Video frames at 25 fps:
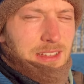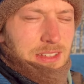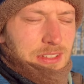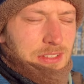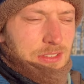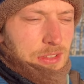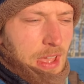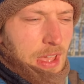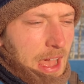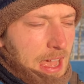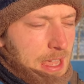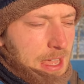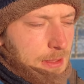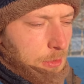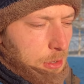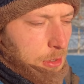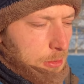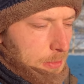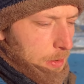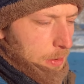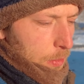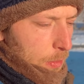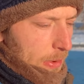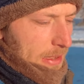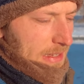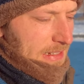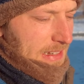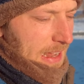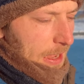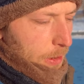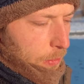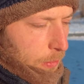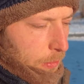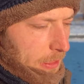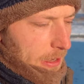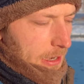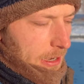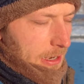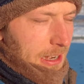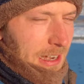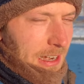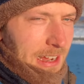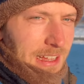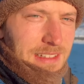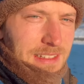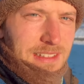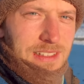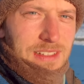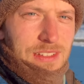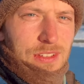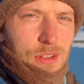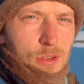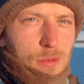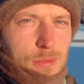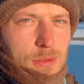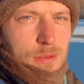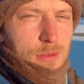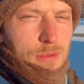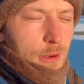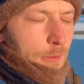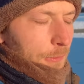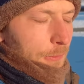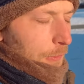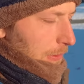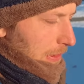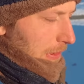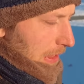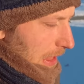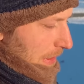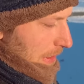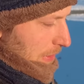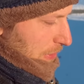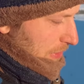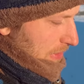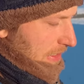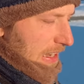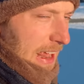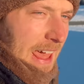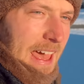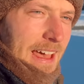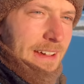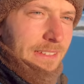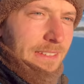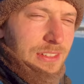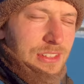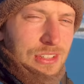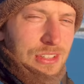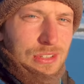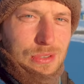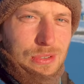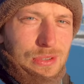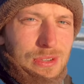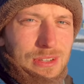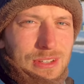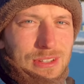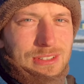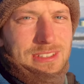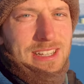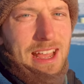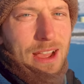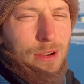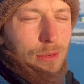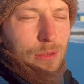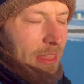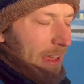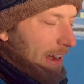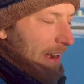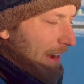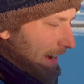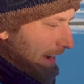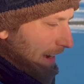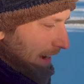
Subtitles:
So I'm on my way down there. It's so beautiful. I just have to go down there.